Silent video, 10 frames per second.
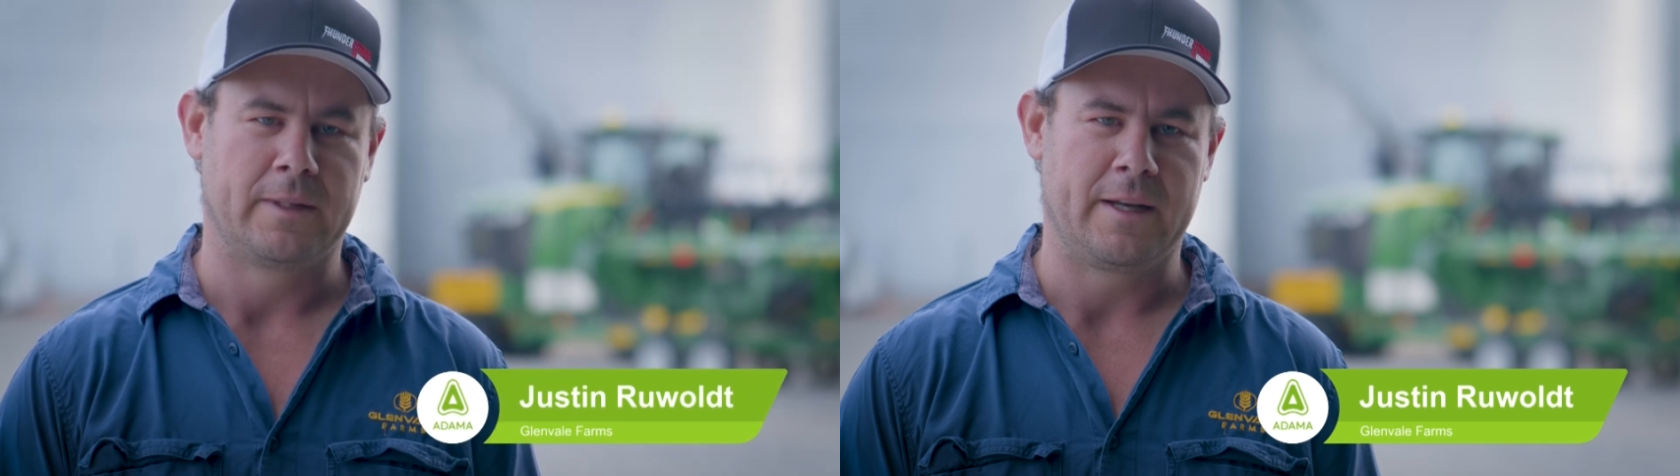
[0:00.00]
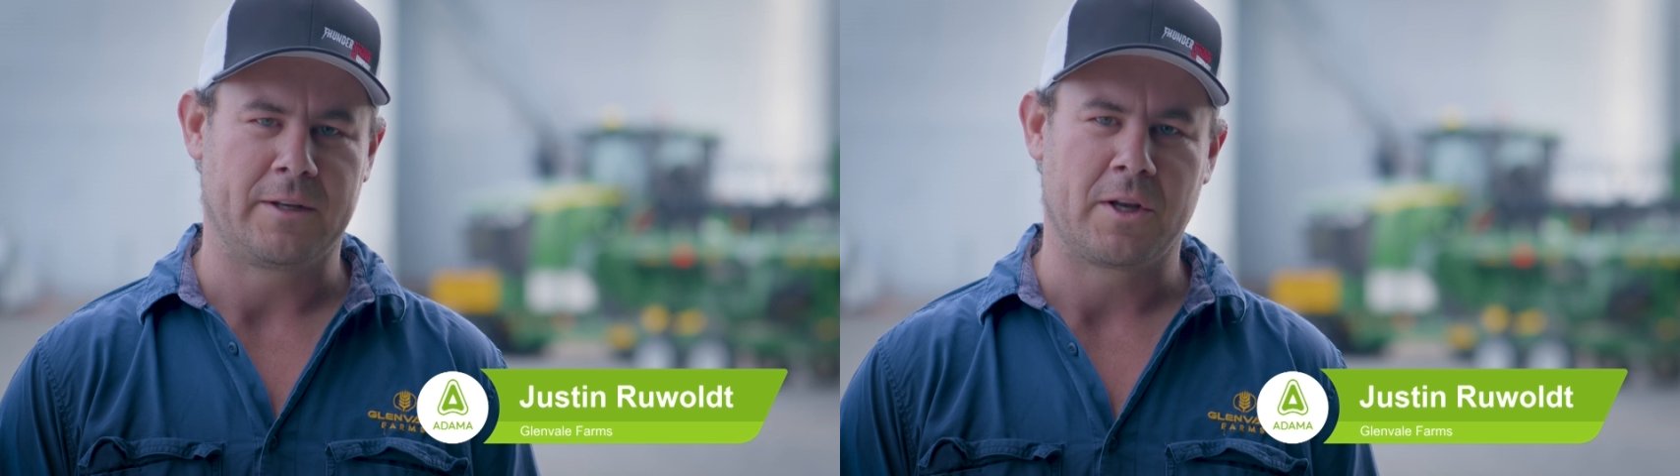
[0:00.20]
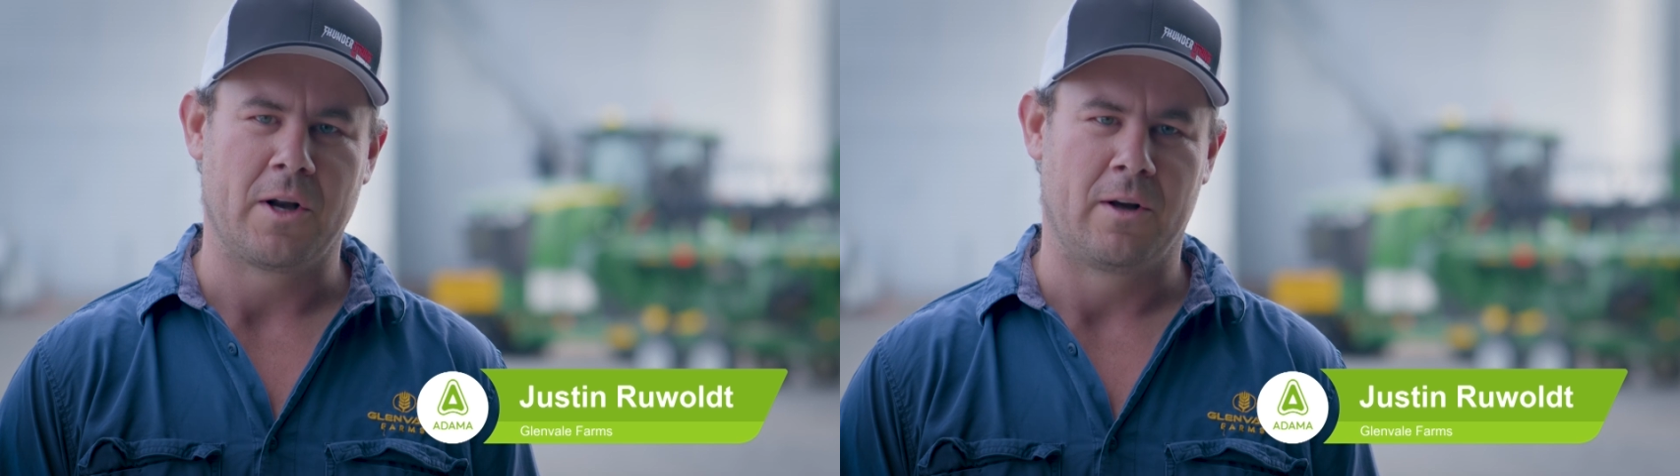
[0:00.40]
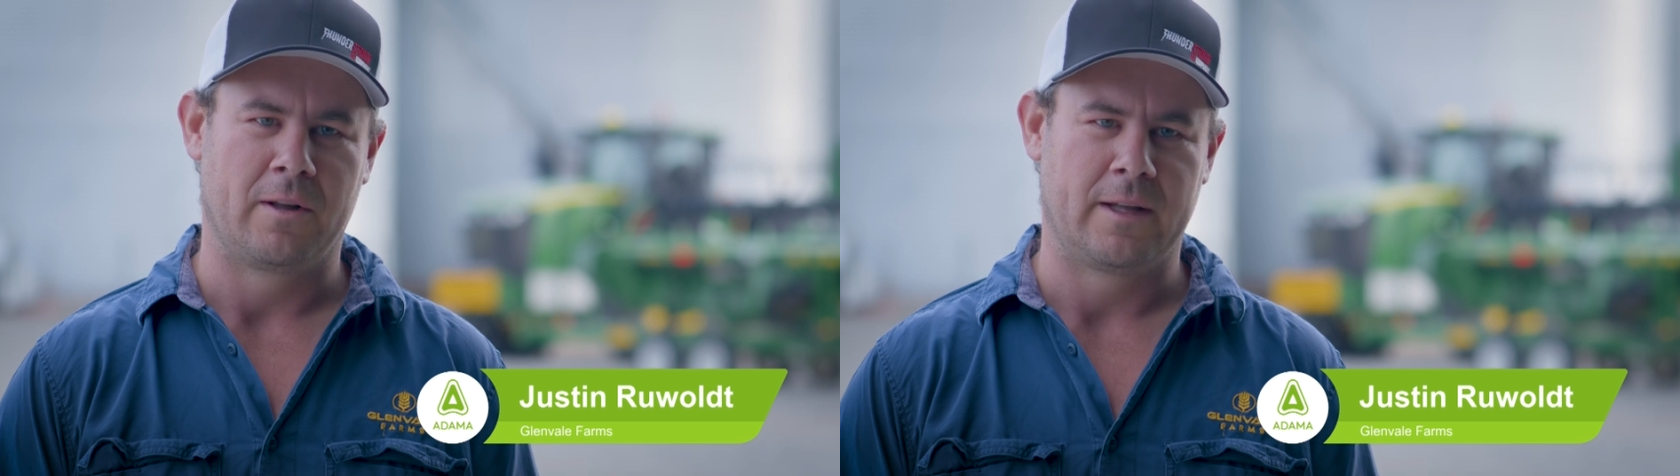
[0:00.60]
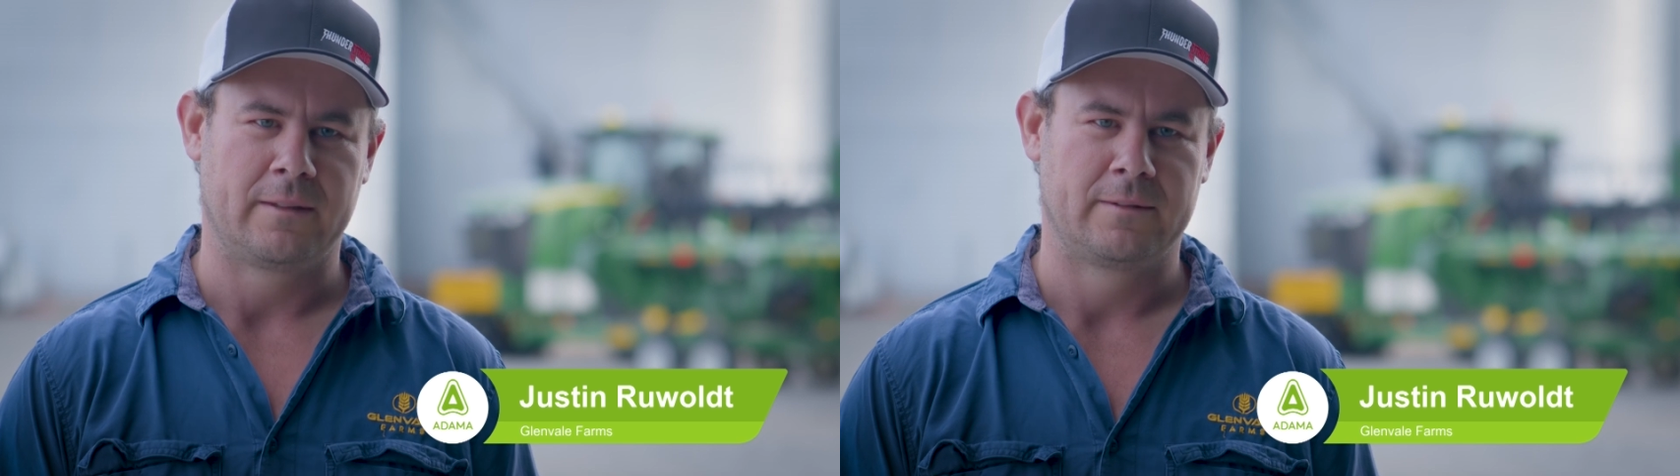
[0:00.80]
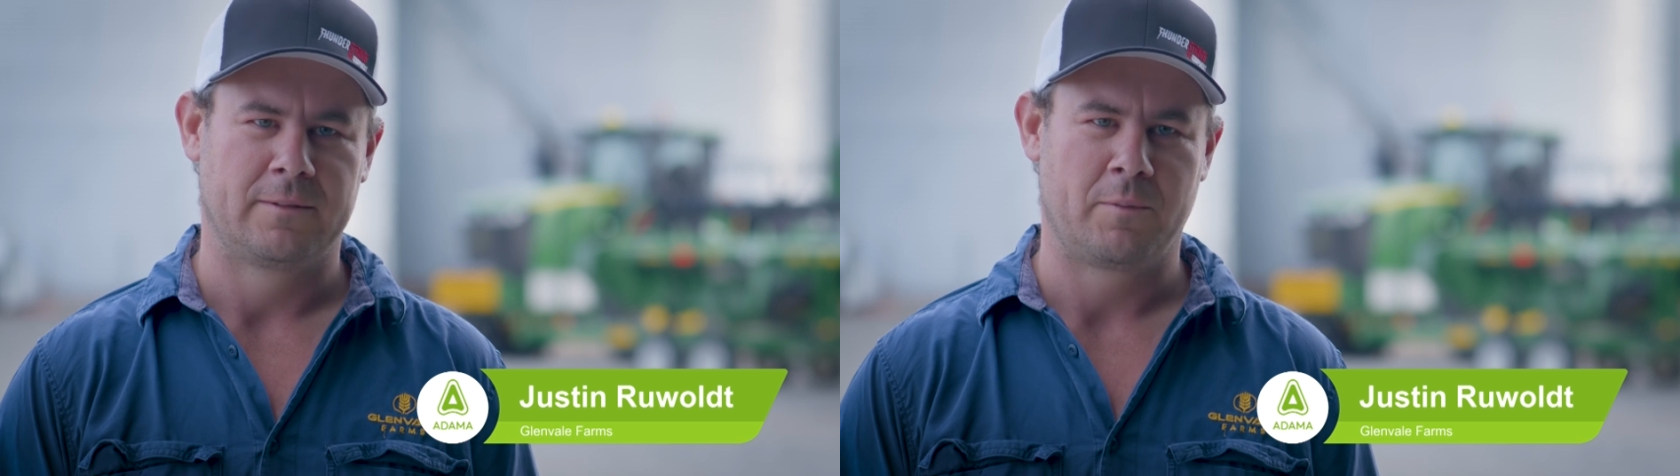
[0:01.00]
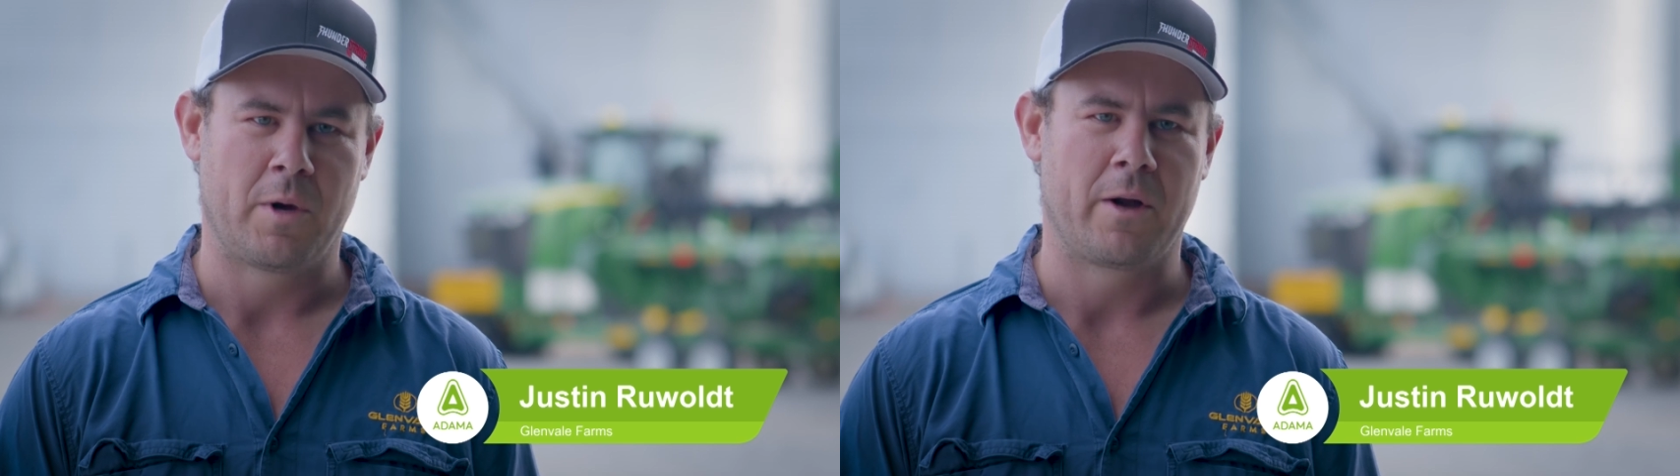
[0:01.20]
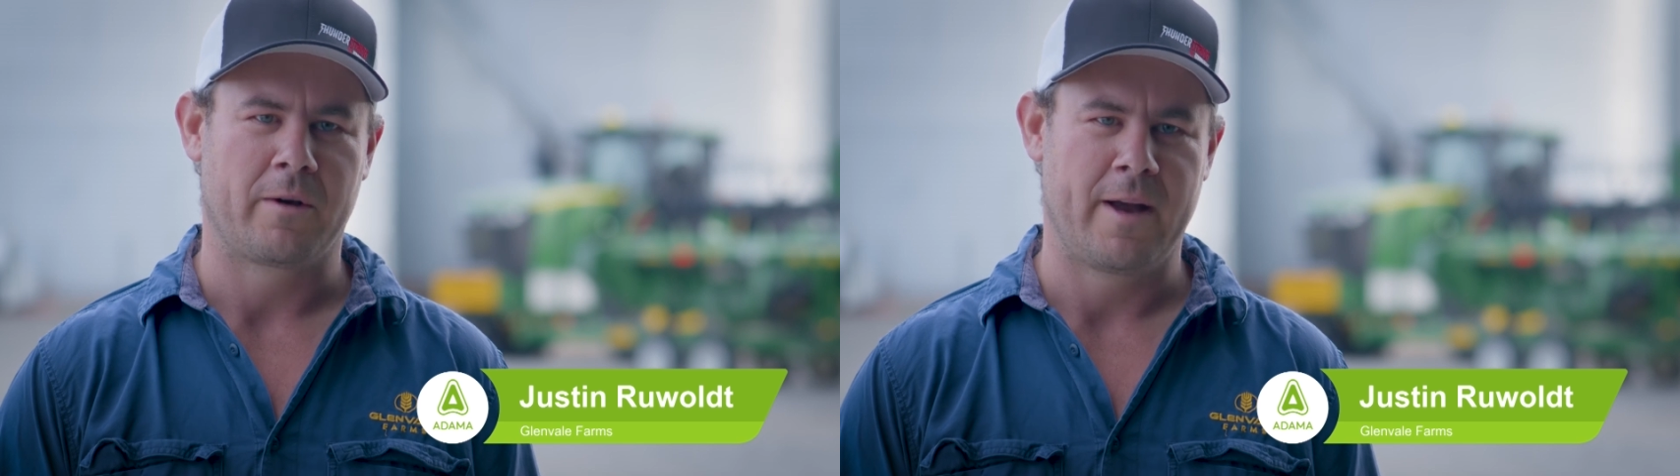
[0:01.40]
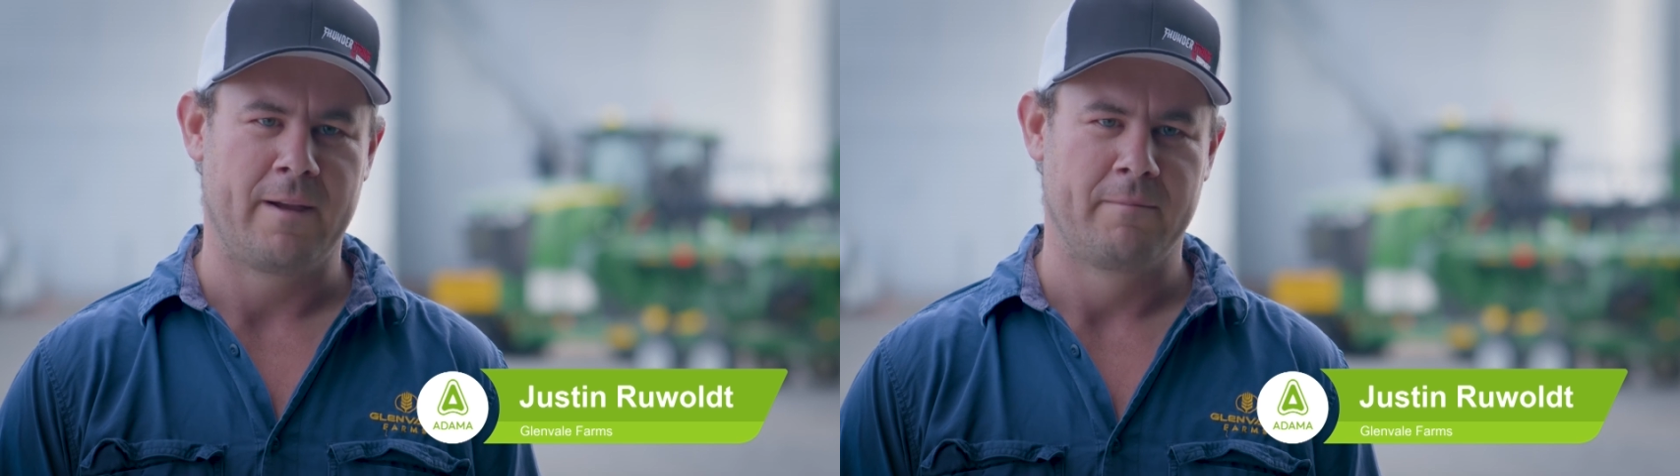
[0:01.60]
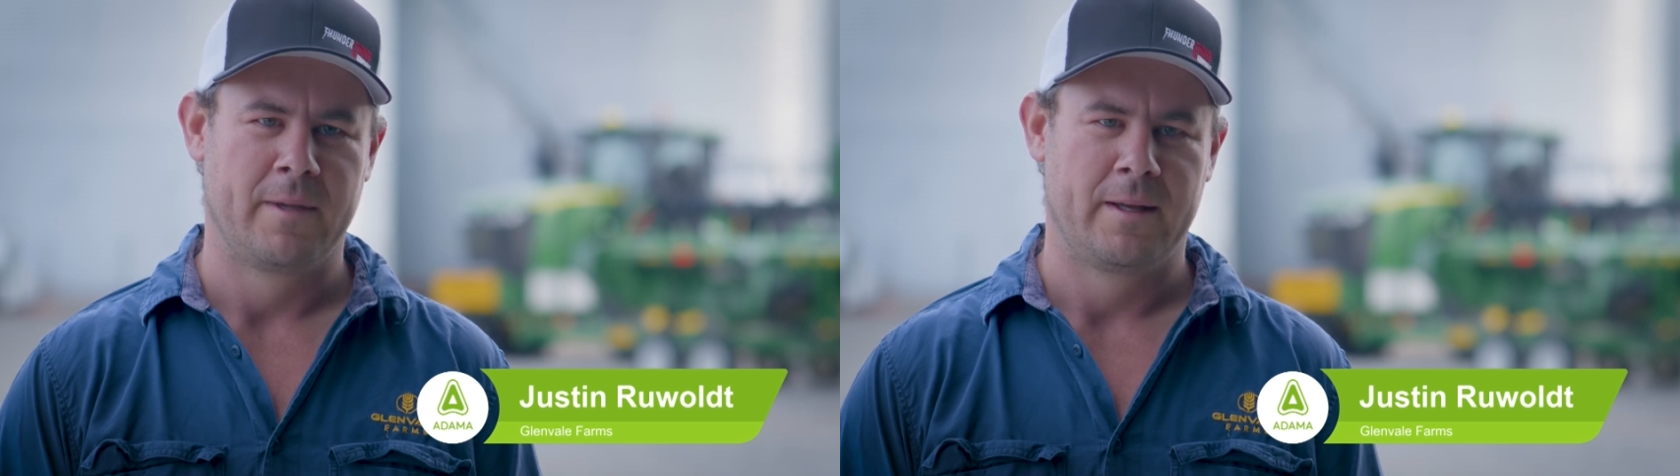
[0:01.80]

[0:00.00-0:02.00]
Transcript: and canola program